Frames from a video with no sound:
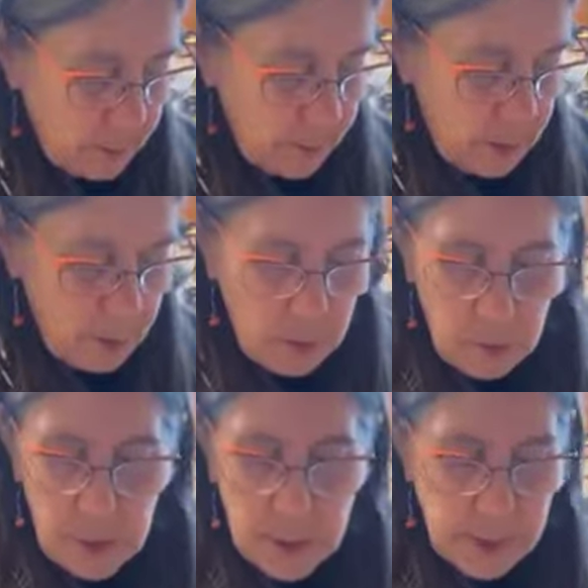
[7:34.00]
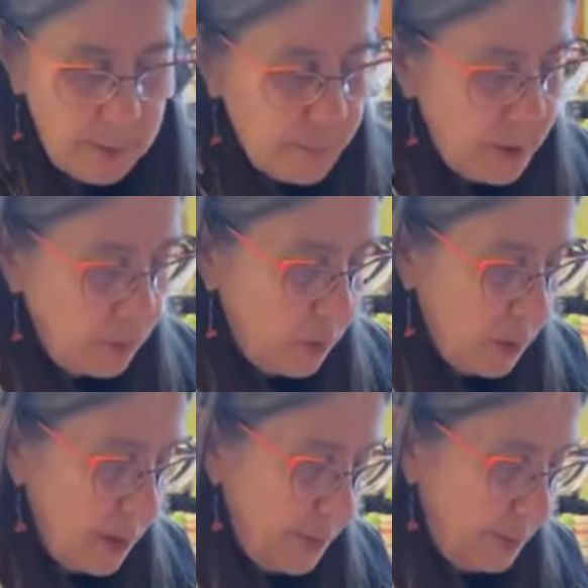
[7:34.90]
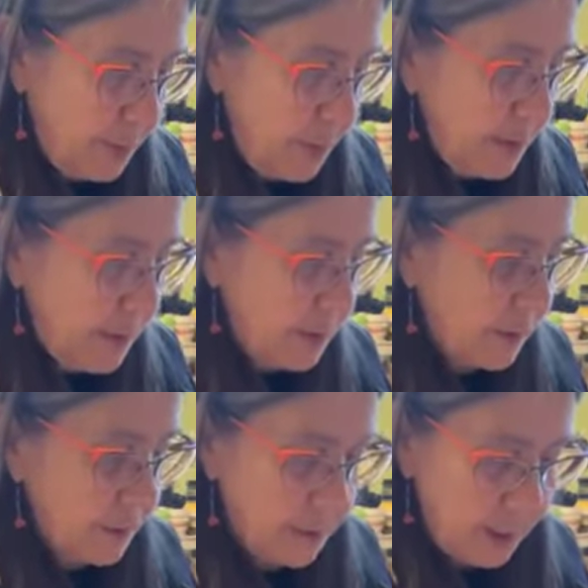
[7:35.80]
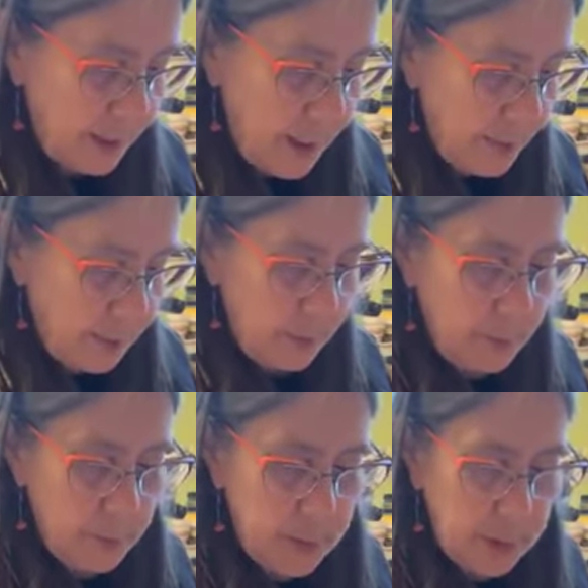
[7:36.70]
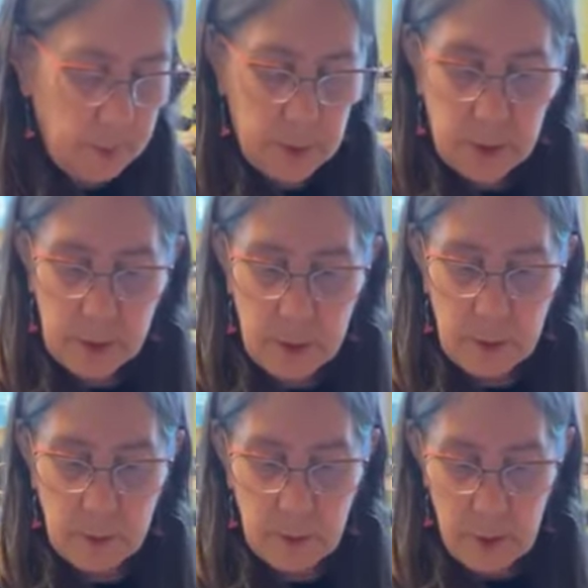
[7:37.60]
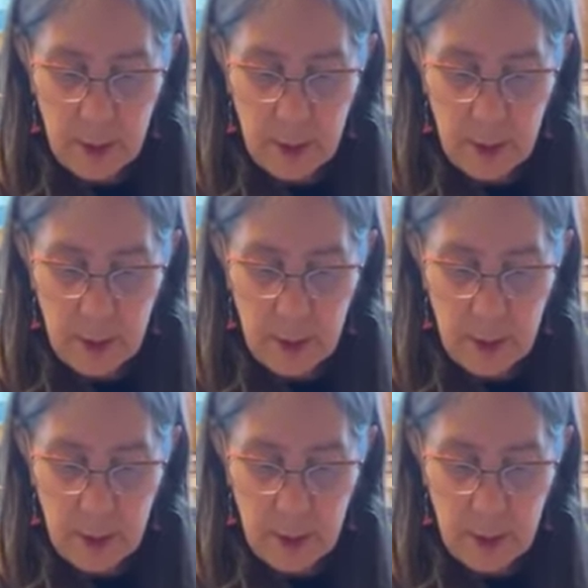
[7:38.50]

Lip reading: Even though you get something where all the pieces are together. Oh, let's get my snow.